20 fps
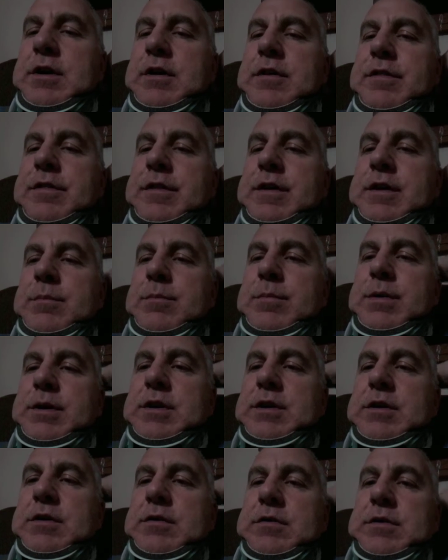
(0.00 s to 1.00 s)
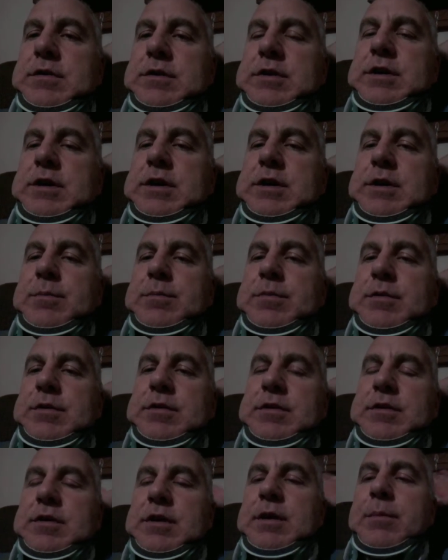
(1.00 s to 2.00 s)
a thin pillow up to
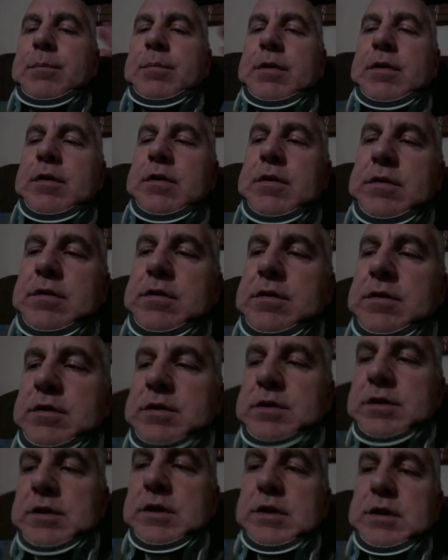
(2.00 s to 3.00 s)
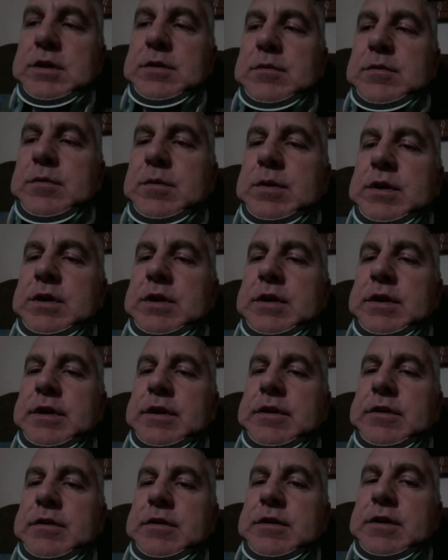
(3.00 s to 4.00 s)
the top of the
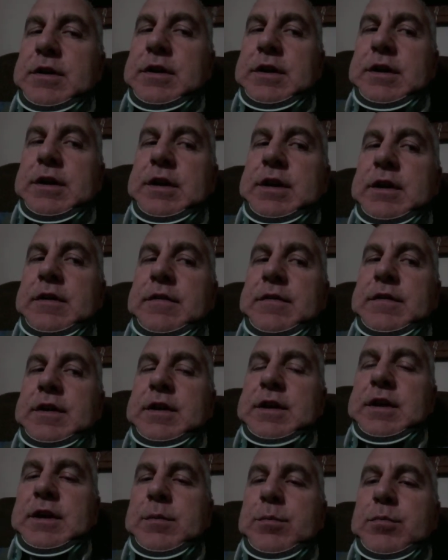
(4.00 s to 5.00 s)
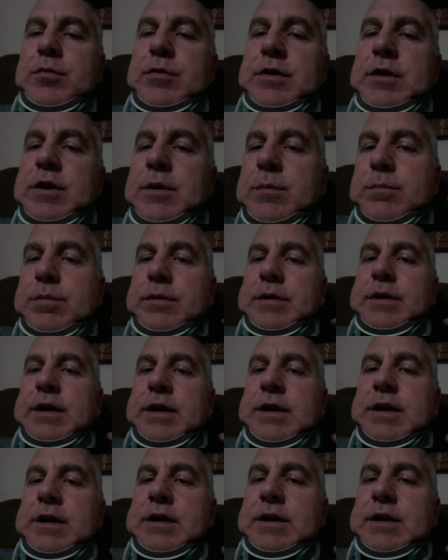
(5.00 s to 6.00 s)
recliner, and then I put a
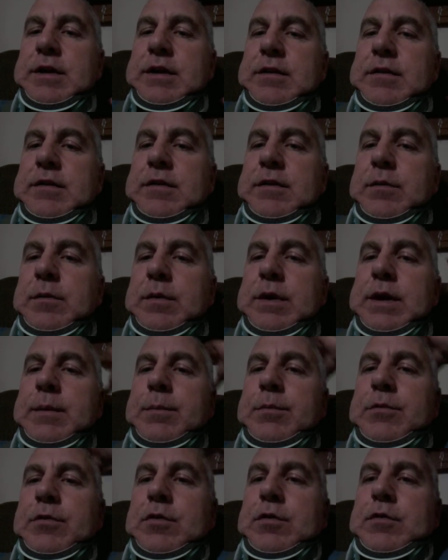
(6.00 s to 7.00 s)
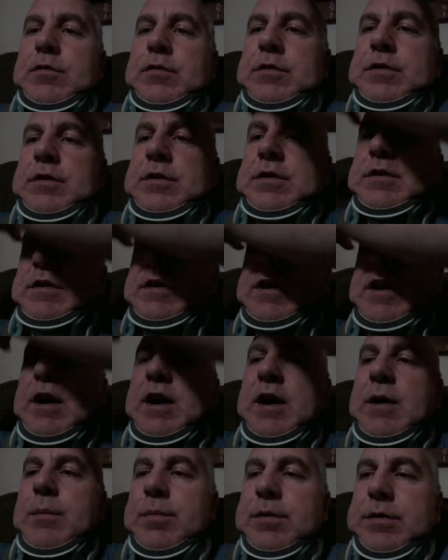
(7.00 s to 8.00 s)
blanket that wraps over the
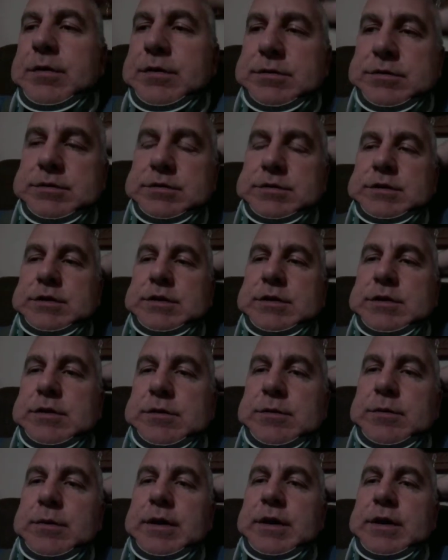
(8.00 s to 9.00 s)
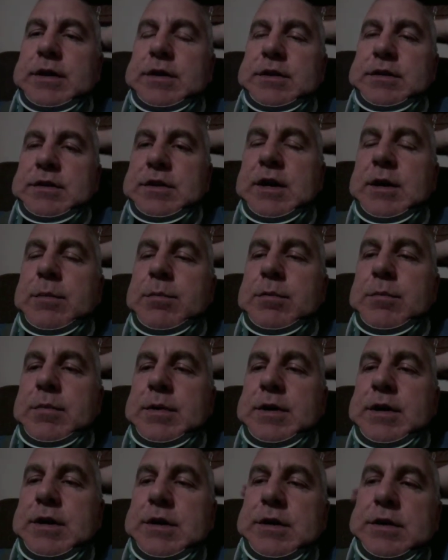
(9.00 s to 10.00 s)
top, right at the top of
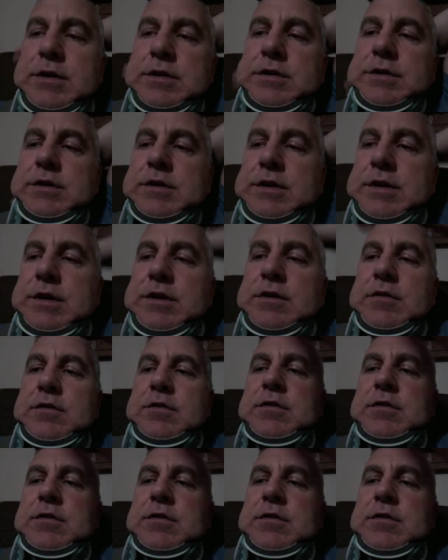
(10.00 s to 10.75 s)
my head and down